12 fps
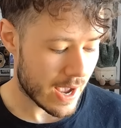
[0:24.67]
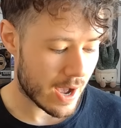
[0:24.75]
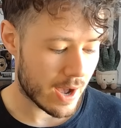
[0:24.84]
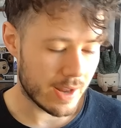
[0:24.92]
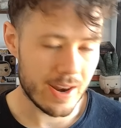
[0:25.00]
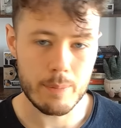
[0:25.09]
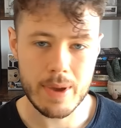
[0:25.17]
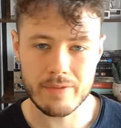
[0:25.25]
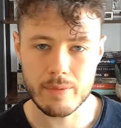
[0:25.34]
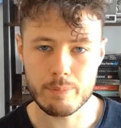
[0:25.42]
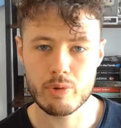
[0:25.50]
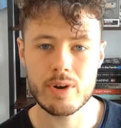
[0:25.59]
A little bit of
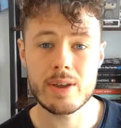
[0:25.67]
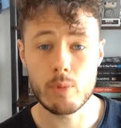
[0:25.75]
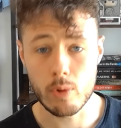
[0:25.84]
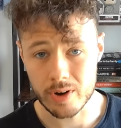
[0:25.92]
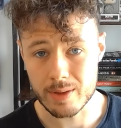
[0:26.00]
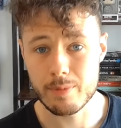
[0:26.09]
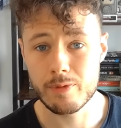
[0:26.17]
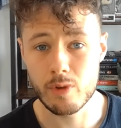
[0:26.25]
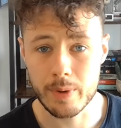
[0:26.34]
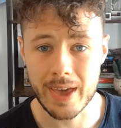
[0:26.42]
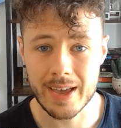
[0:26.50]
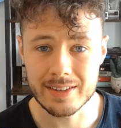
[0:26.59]
a pre-warning before
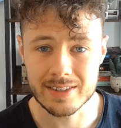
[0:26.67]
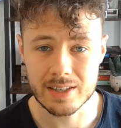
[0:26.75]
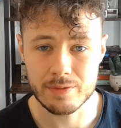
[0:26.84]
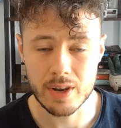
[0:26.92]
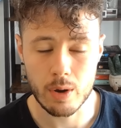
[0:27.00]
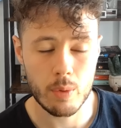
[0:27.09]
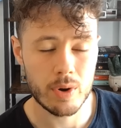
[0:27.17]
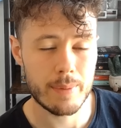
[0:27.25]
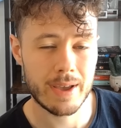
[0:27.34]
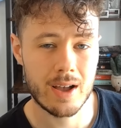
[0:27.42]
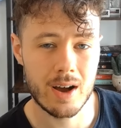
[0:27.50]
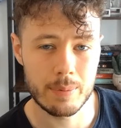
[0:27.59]
we get into this video. I want to
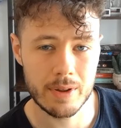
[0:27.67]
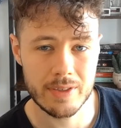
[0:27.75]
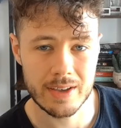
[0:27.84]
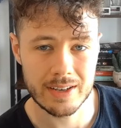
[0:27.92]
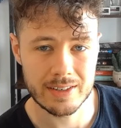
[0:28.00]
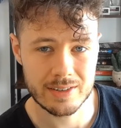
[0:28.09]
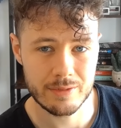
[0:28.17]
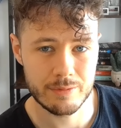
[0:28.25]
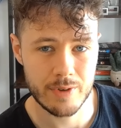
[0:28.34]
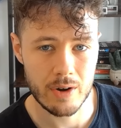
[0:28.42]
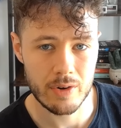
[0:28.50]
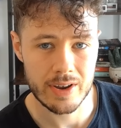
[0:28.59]
make a couple of things
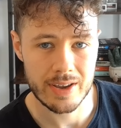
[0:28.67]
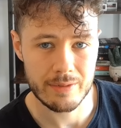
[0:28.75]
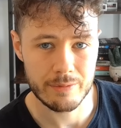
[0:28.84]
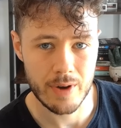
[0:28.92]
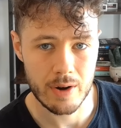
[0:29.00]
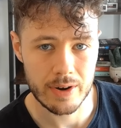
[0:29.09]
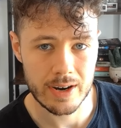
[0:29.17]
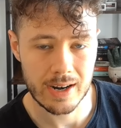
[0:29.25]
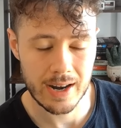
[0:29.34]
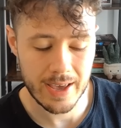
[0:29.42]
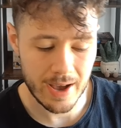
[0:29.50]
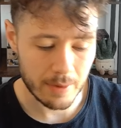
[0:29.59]
very, very
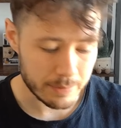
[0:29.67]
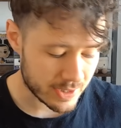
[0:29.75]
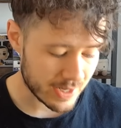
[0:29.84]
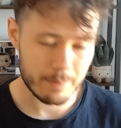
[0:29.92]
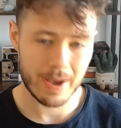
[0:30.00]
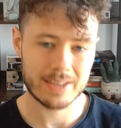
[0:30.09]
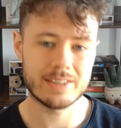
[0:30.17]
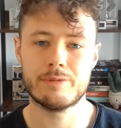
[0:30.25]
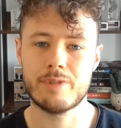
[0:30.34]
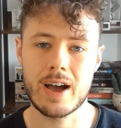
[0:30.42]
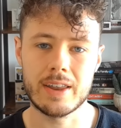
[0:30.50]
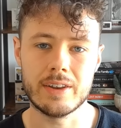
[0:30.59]
clear. I'm still a massive
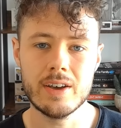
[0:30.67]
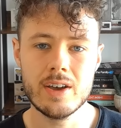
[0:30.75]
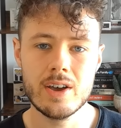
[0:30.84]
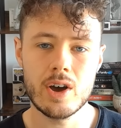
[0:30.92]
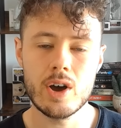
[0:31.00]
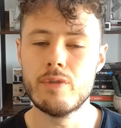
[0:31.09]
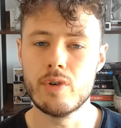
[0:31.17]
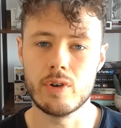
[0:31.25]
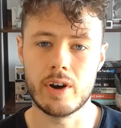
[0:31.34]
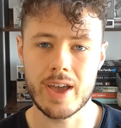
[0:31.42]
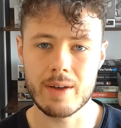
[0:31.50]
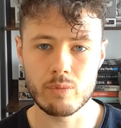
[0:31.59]
fan of
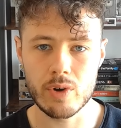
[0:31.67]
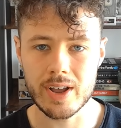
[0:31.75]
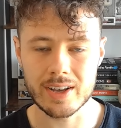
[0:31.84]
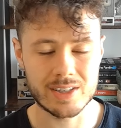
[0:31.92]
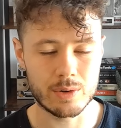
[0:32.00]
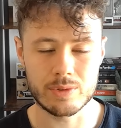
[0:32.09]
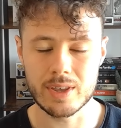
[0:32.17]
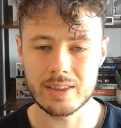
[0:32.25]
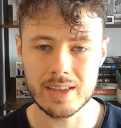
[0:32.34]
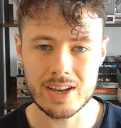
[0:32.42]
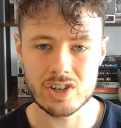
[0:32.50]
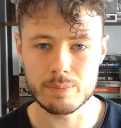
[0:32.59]
Unai Emery. I still think
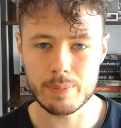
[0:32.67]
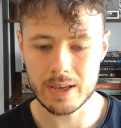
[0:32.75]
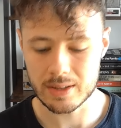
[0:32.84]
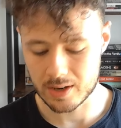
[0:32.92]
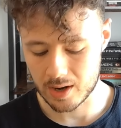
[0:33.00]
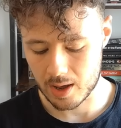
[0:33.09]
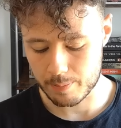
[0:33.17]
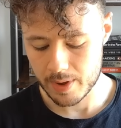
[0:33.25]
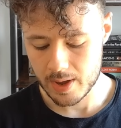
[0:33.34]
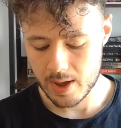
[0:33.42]
that he should be at the club.